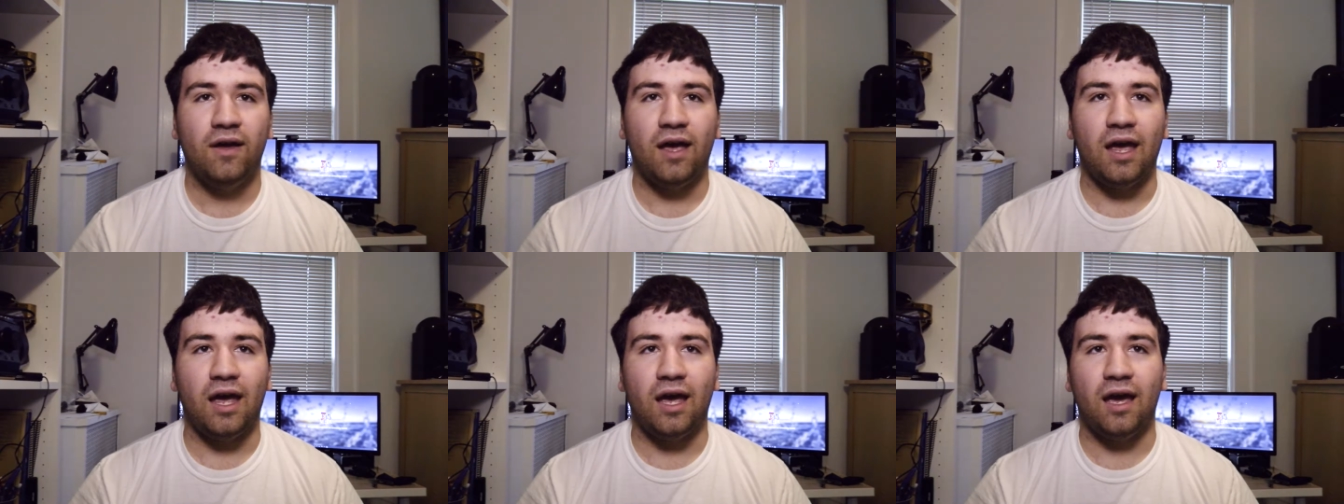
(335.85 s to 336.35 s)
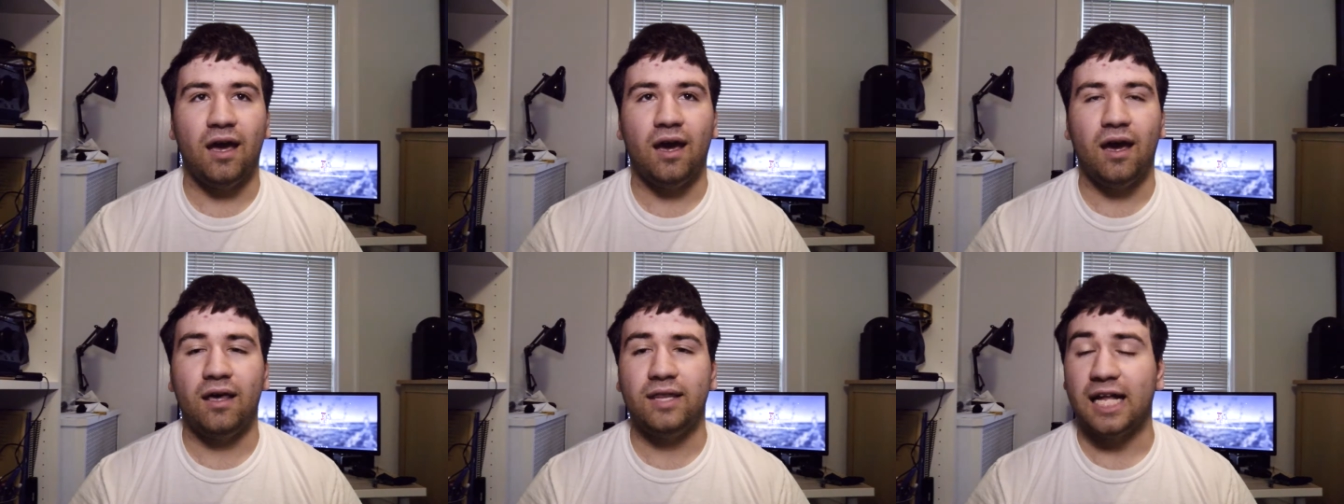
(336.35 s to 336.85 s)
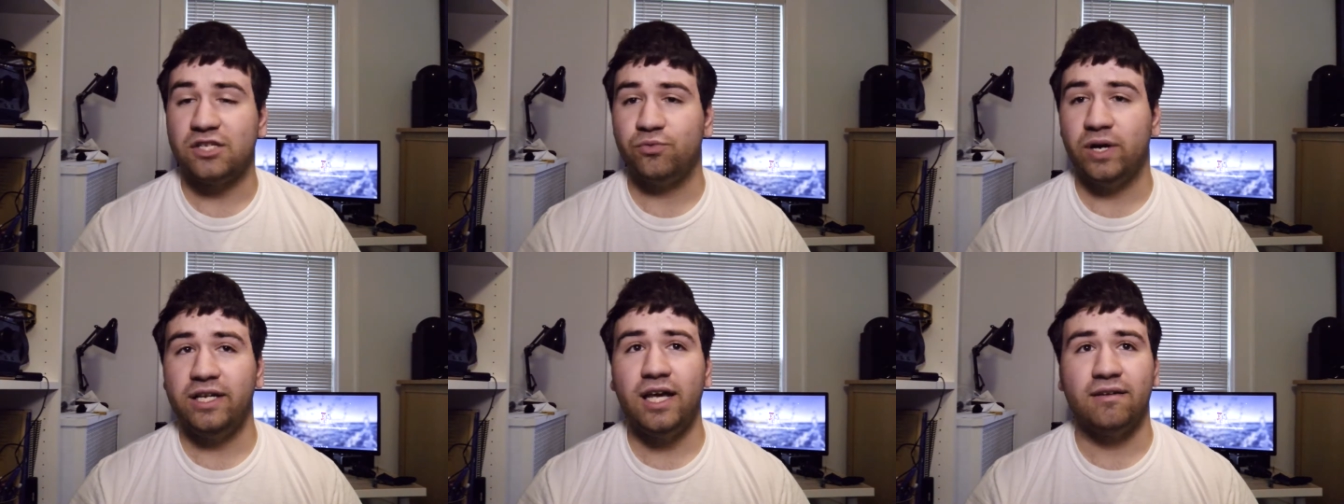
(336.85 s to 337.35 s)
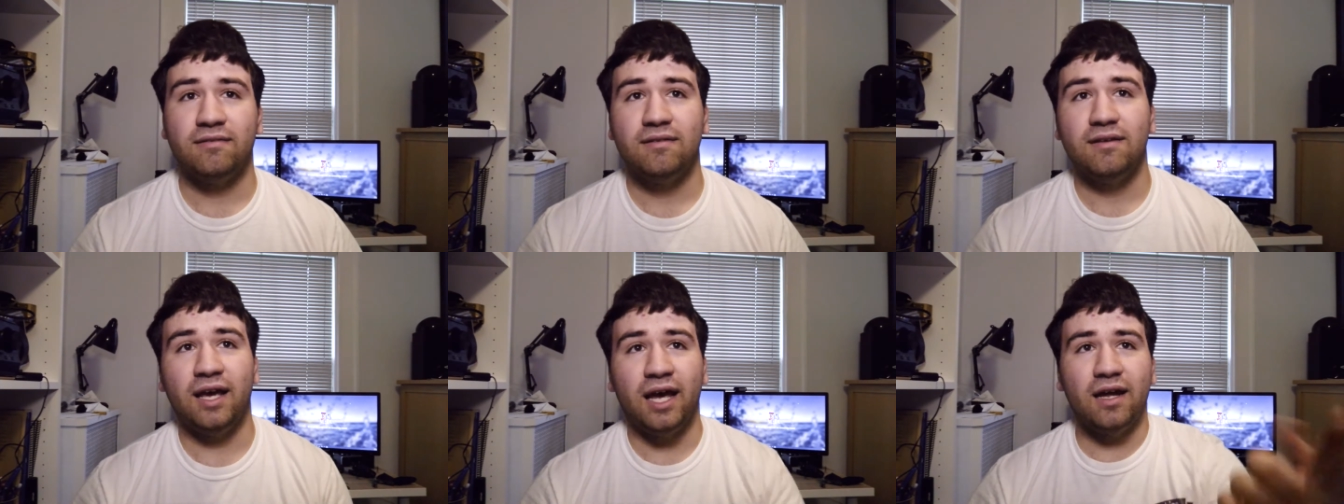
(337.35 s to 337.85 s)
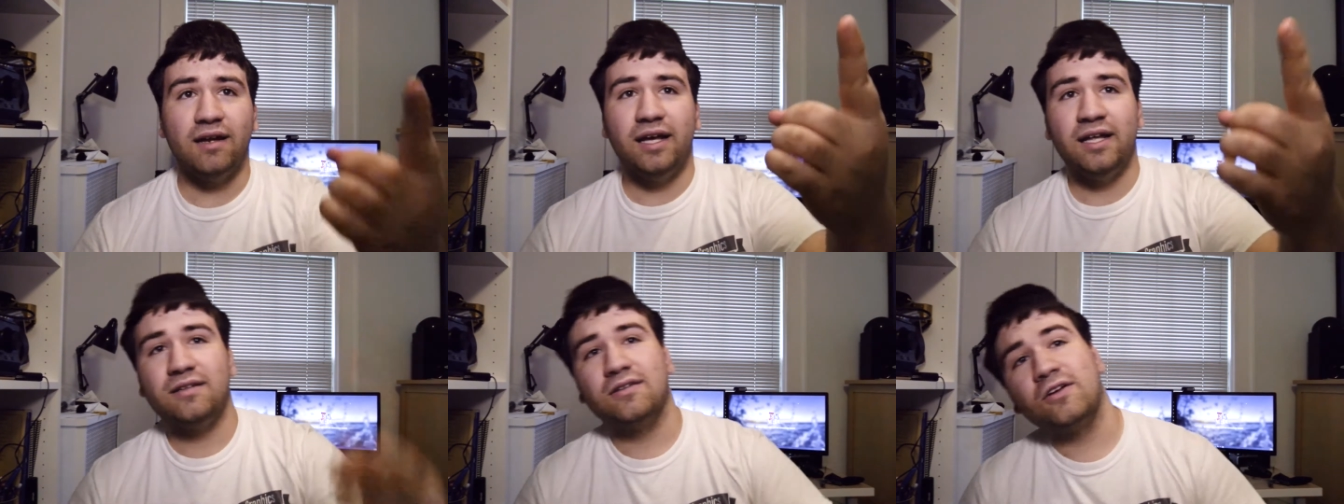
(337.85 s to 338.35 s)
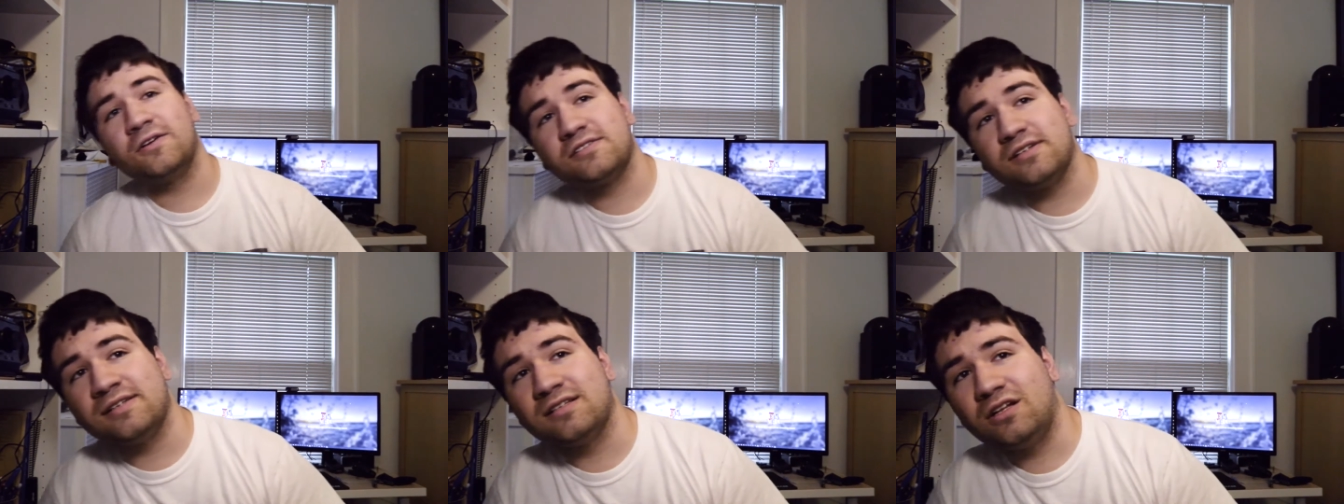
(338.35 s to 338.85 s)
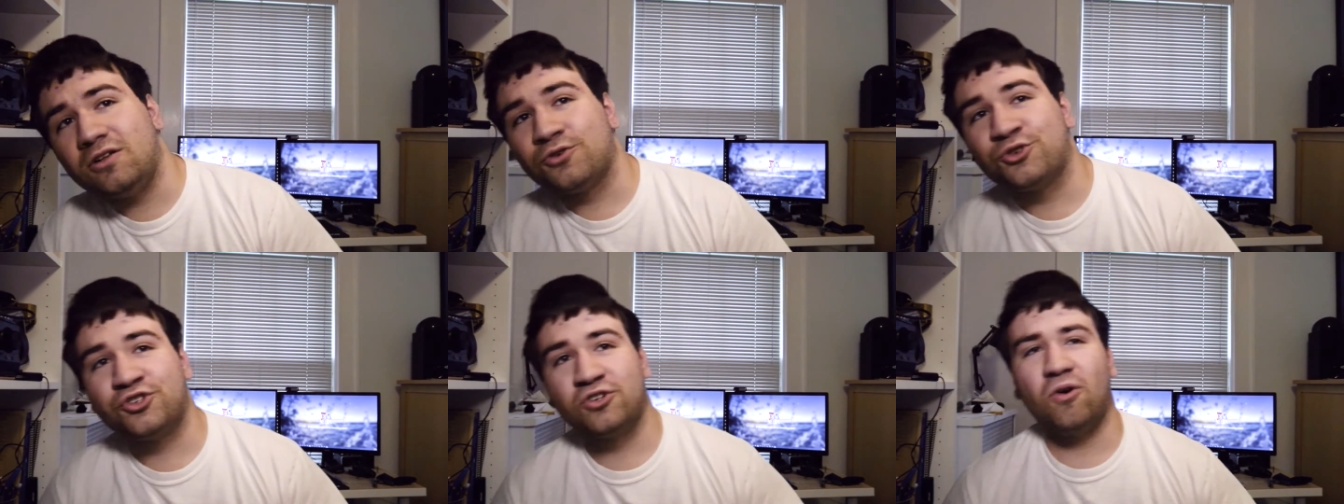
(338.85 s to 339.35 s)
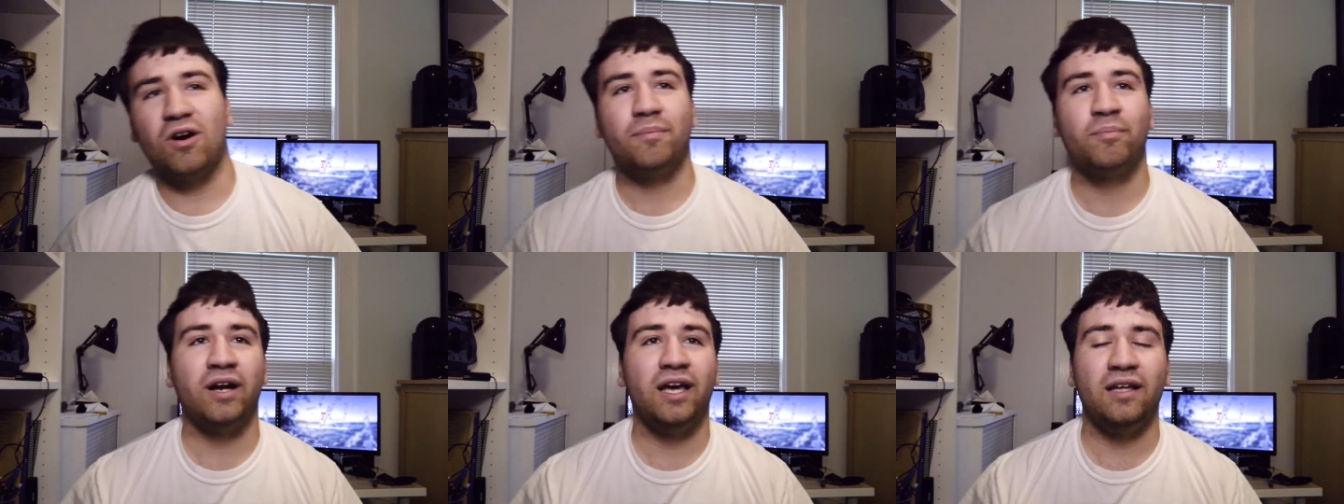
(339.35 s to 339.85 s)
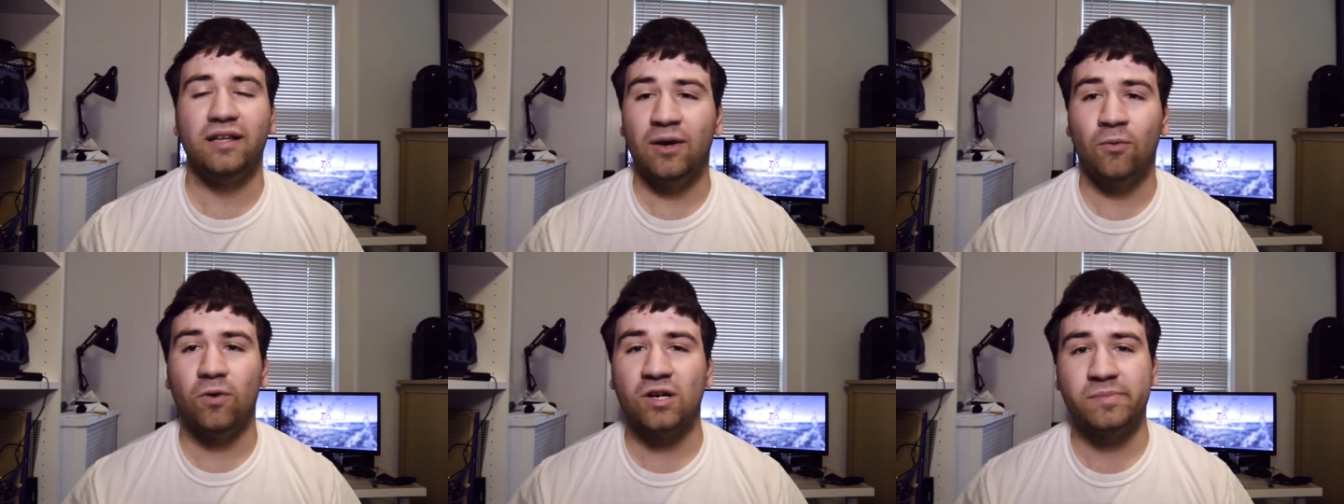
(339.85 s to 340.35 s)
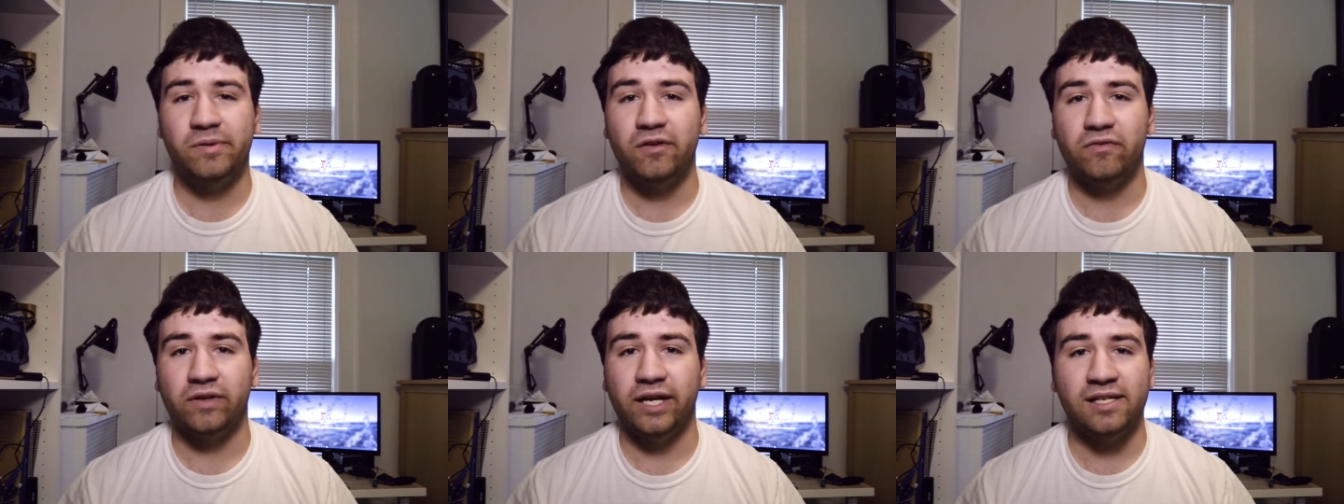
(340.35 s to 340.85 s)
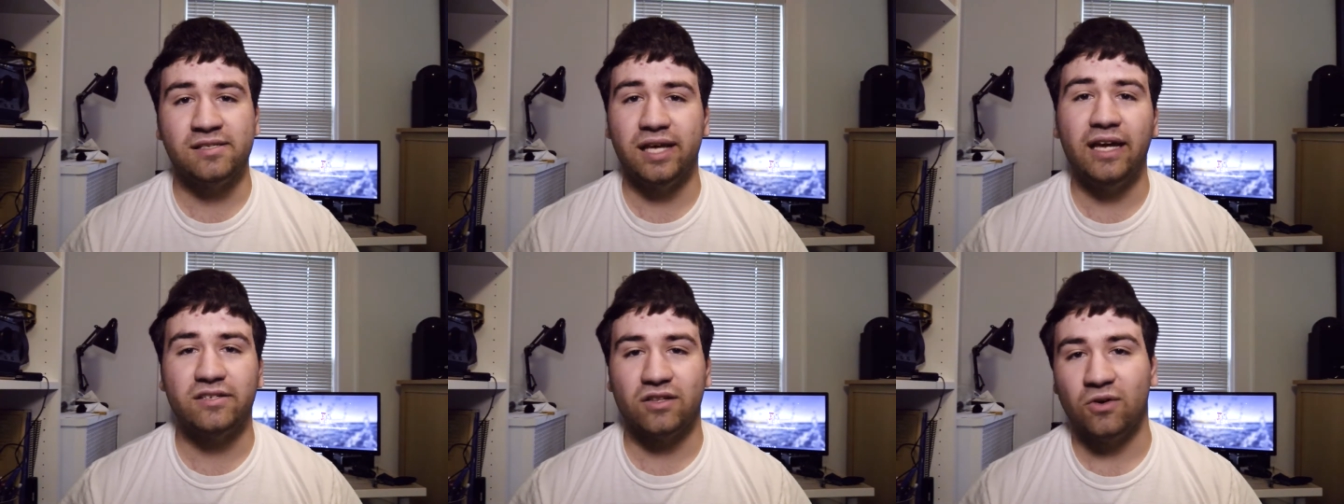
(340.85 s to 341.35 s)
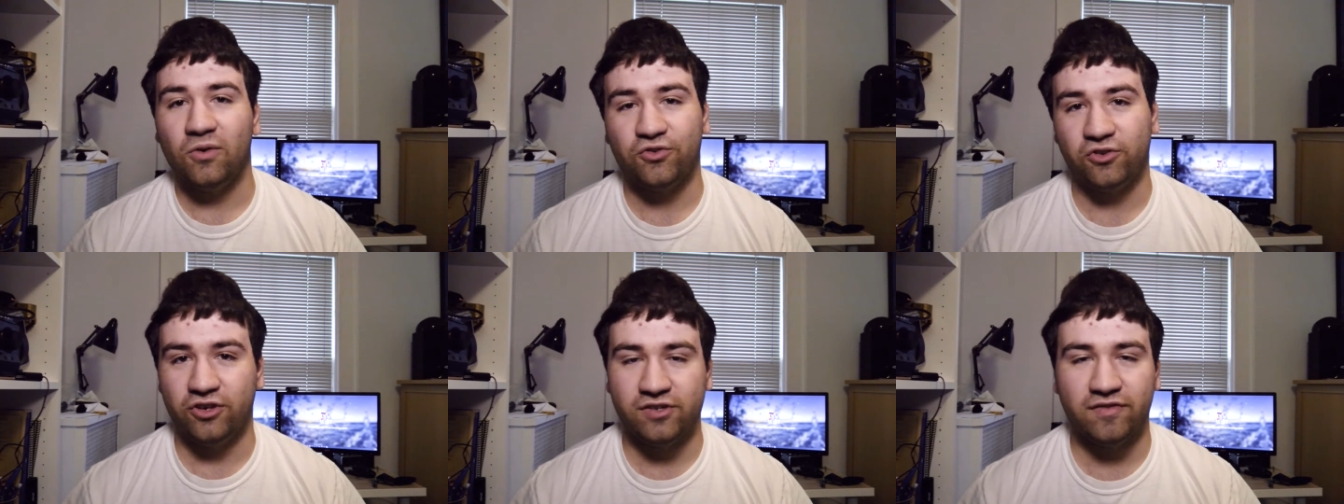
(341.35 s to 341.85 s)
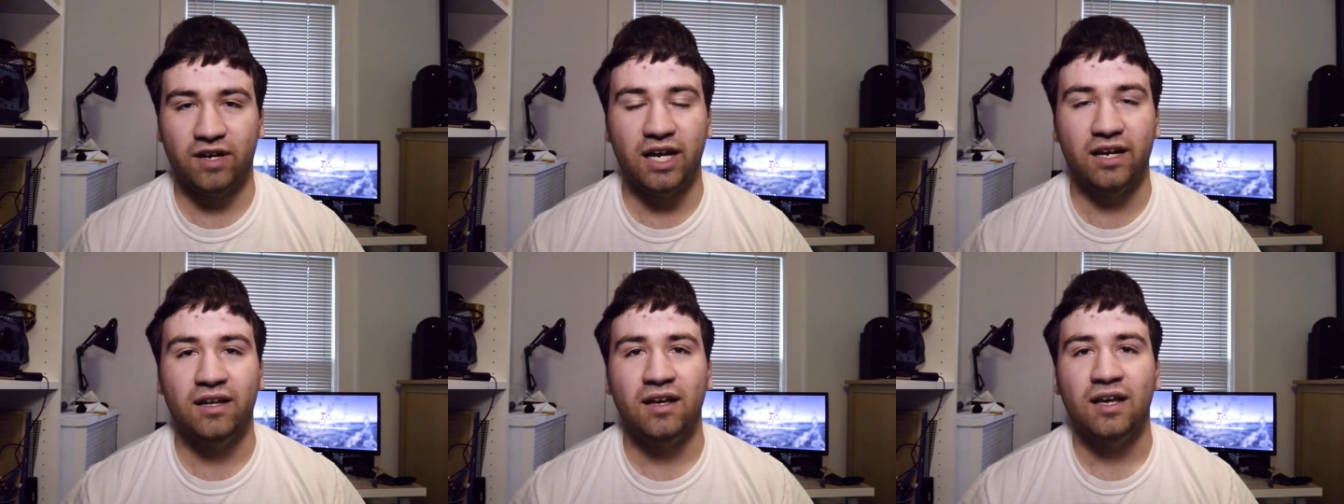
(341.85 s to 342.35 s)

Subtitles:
And that's what I did. And it's a little short, but it works beautifully. It stays in the holster just fine.